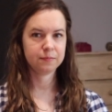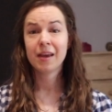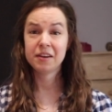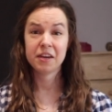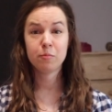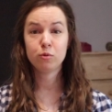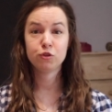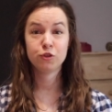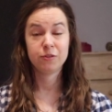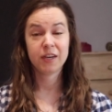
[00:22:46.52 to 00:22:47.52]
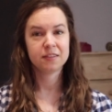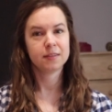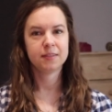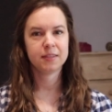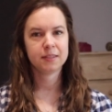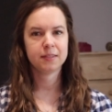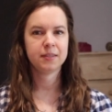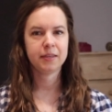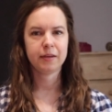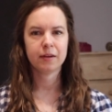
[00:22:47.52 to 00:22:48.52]
In April
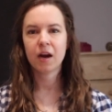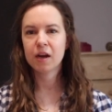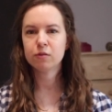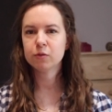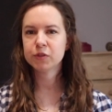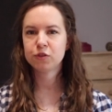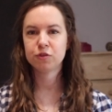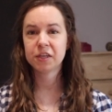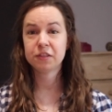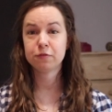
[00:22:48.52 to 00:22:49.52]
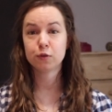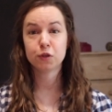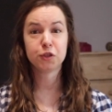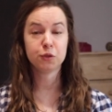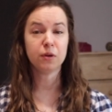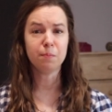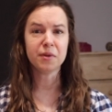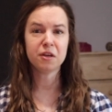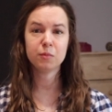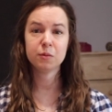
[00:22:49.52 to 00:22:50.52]
2016, Ira was transferred to a
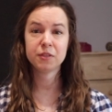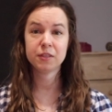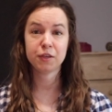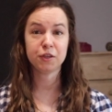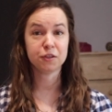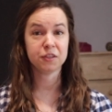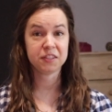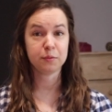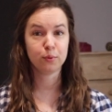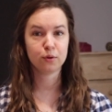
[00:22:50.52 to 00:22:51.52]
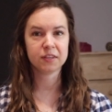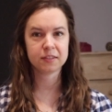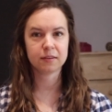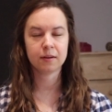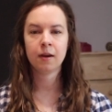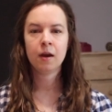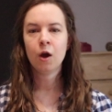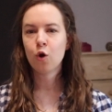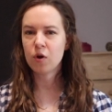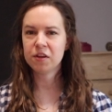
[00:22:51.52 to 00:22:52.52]
minimum security prison.
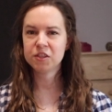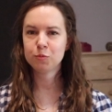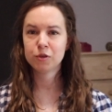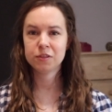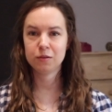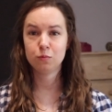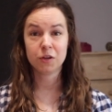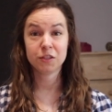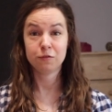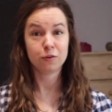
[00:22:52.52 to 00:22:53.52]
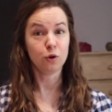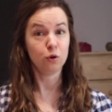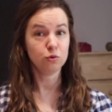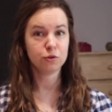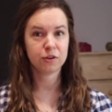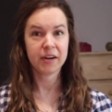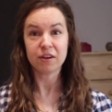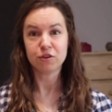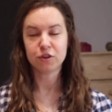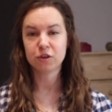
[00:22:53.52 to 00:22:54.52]
While this prison was for older
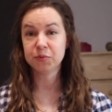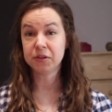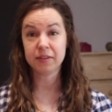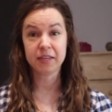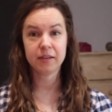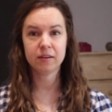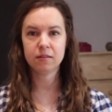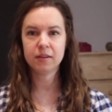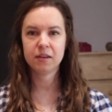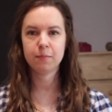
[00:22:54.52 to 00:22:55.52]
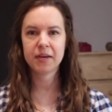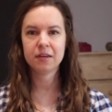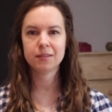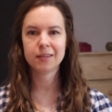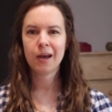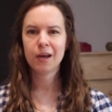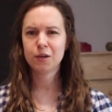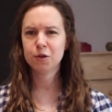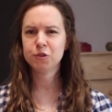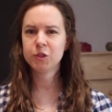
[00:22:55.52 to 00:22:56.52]
and terminally ill inmates,
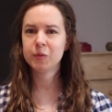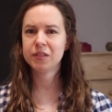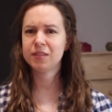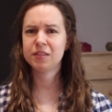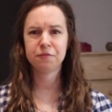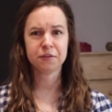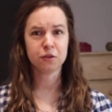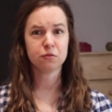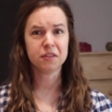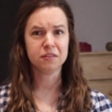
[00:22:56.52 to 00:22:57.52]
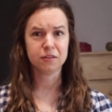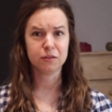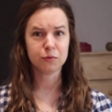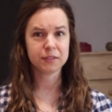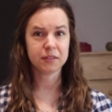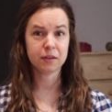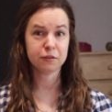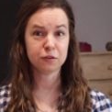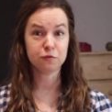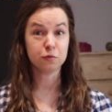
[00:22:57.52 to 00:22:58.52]
no specific reason was
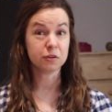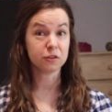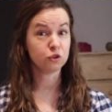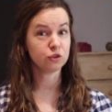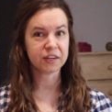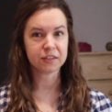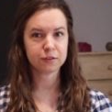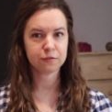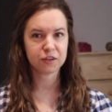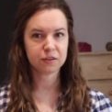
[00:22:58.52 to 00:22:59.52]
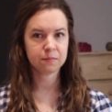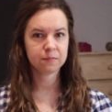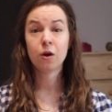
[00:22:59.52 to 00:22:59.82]
given for the transfer.